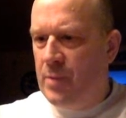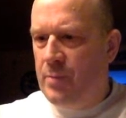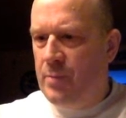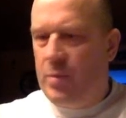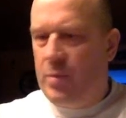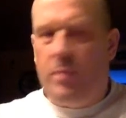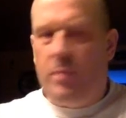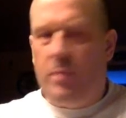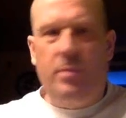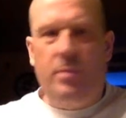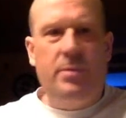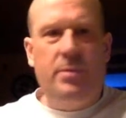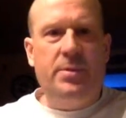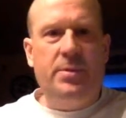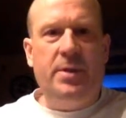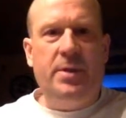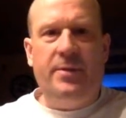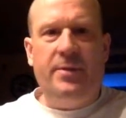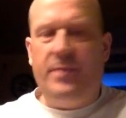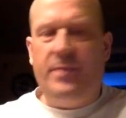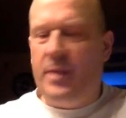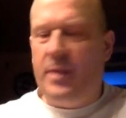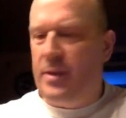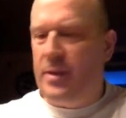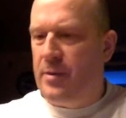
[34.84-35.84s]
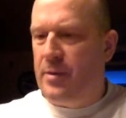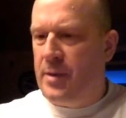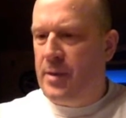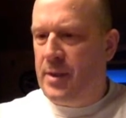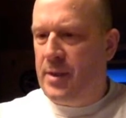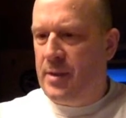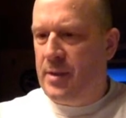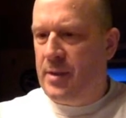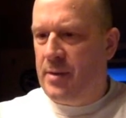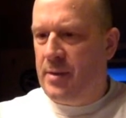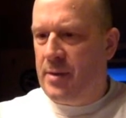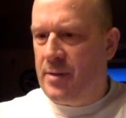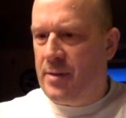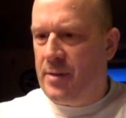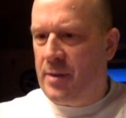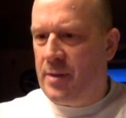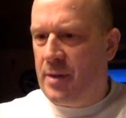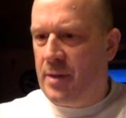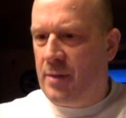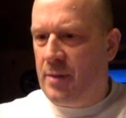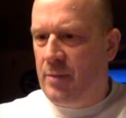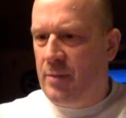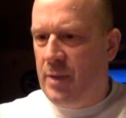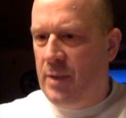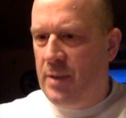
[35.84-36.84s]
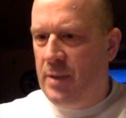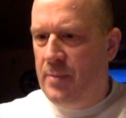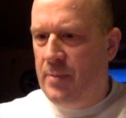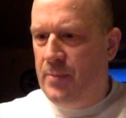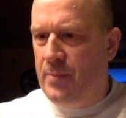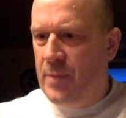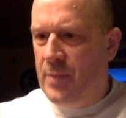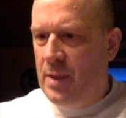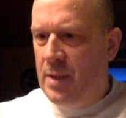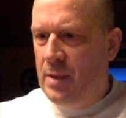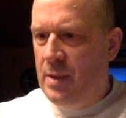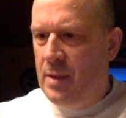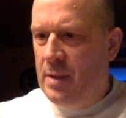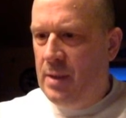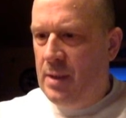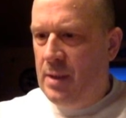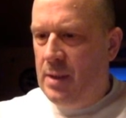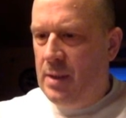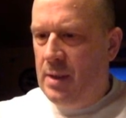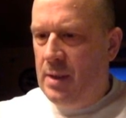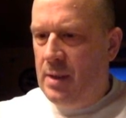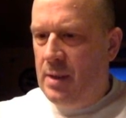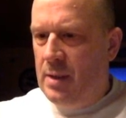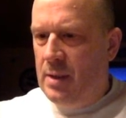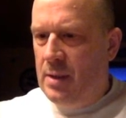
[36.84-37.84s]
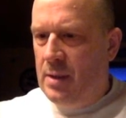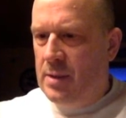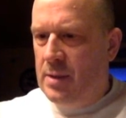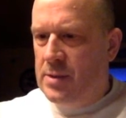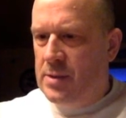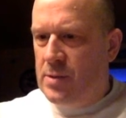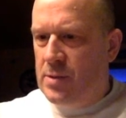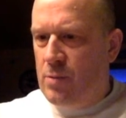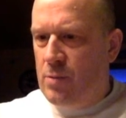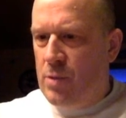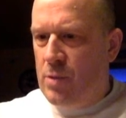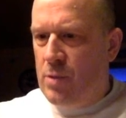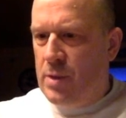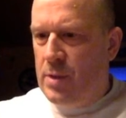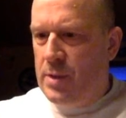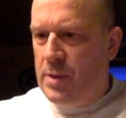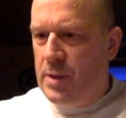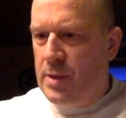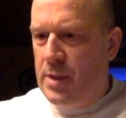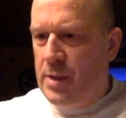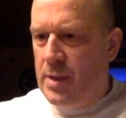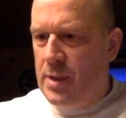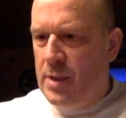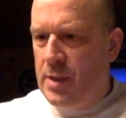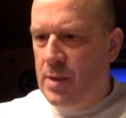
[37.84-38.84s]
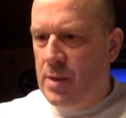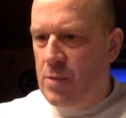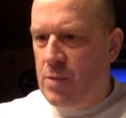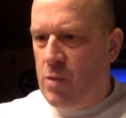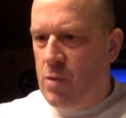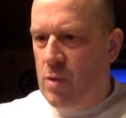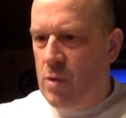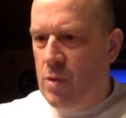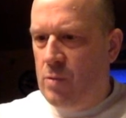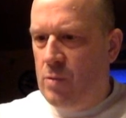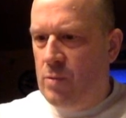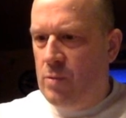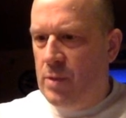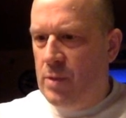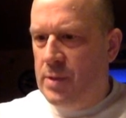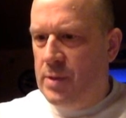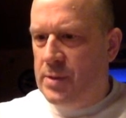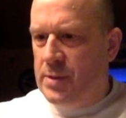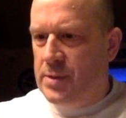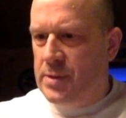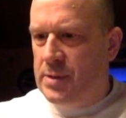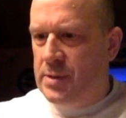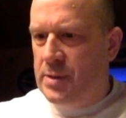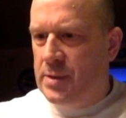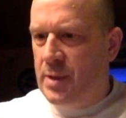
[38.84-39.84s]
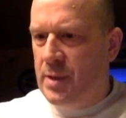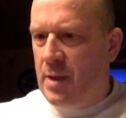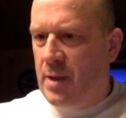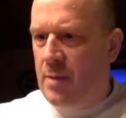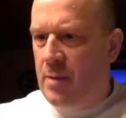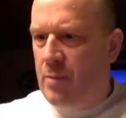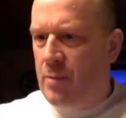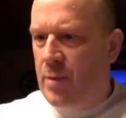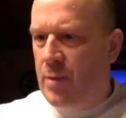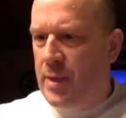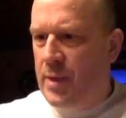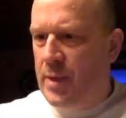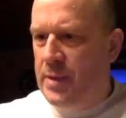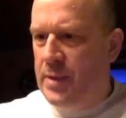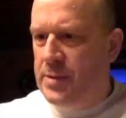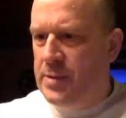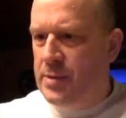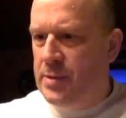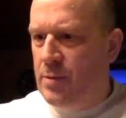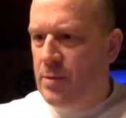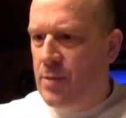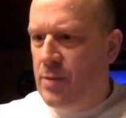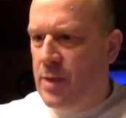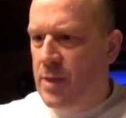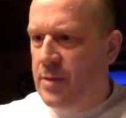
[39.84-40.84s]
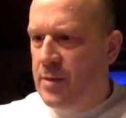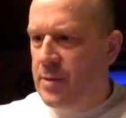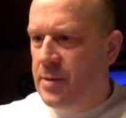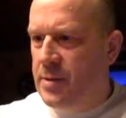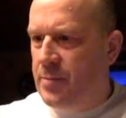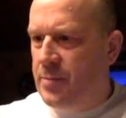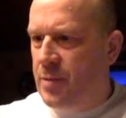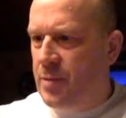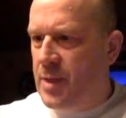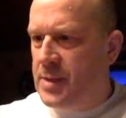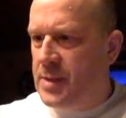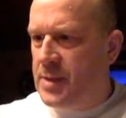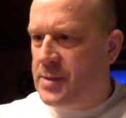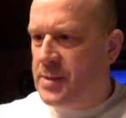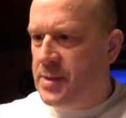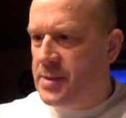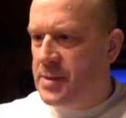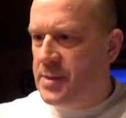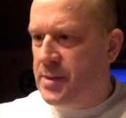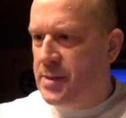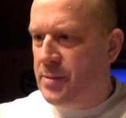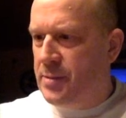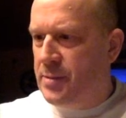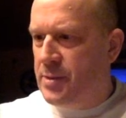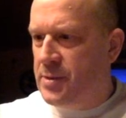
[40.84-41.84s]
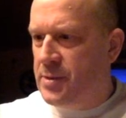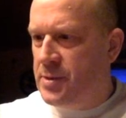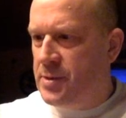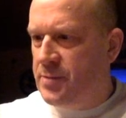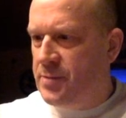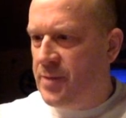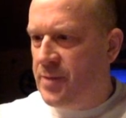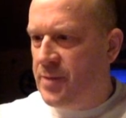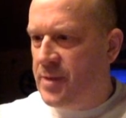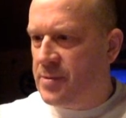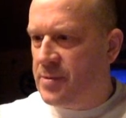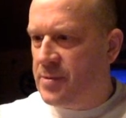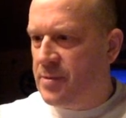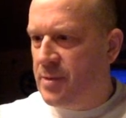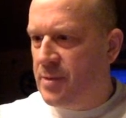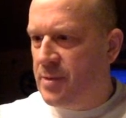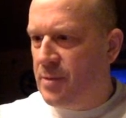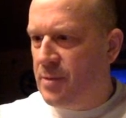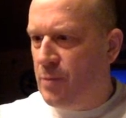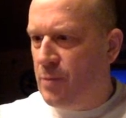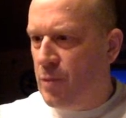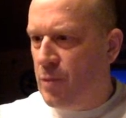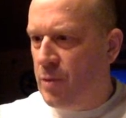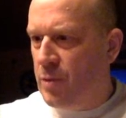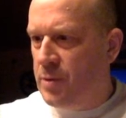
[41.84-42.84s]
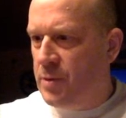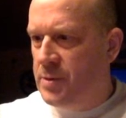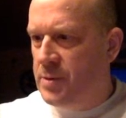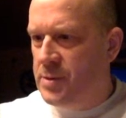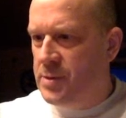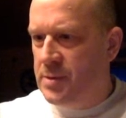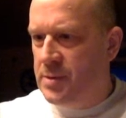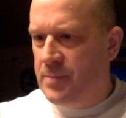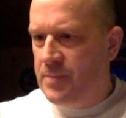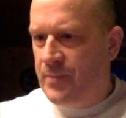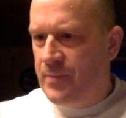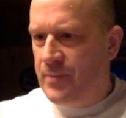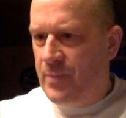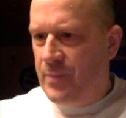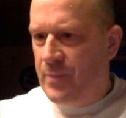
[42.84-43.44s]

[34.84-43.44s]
pearls off the internet here. I thought I'd read them. One quote was, "Our brains are wired to process images faster than words.